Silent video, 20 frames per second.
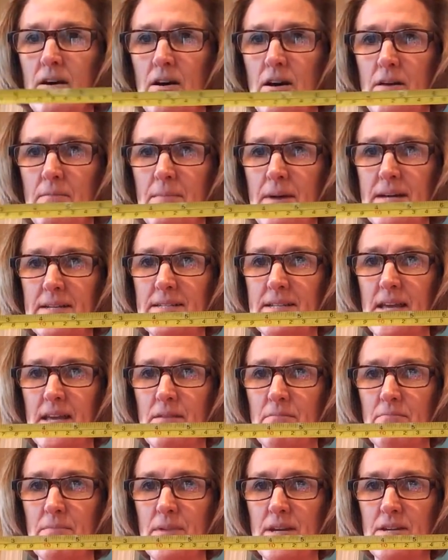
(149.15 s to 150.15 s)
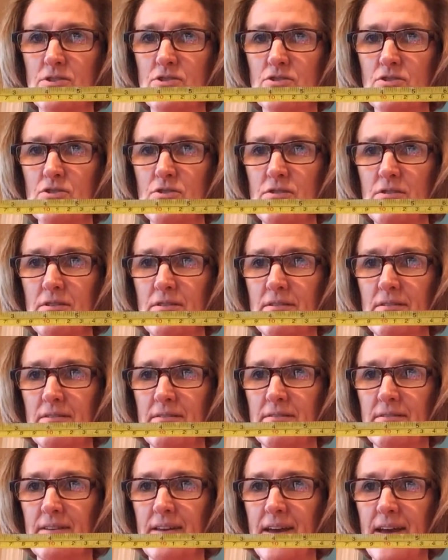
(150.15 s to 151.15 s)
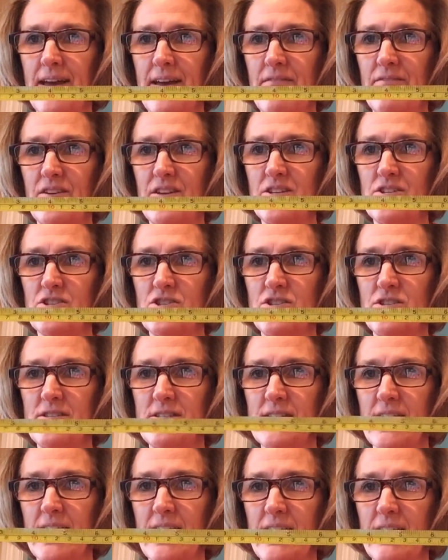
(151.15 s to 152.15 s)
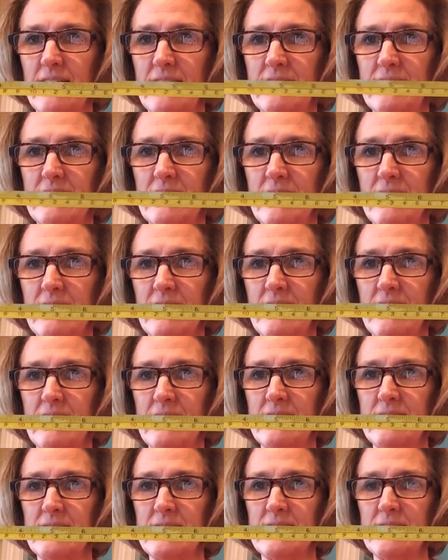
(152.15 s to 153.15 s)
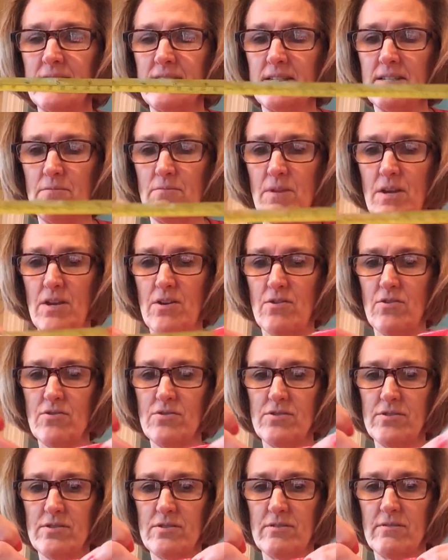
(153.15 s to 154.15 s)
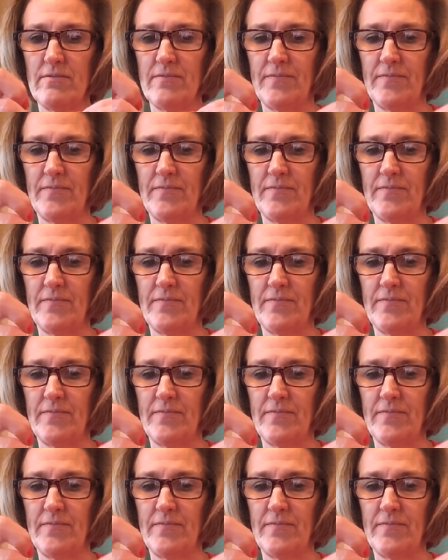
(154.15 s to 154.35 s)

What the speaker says: On my tape measure, I have inches and centimeters.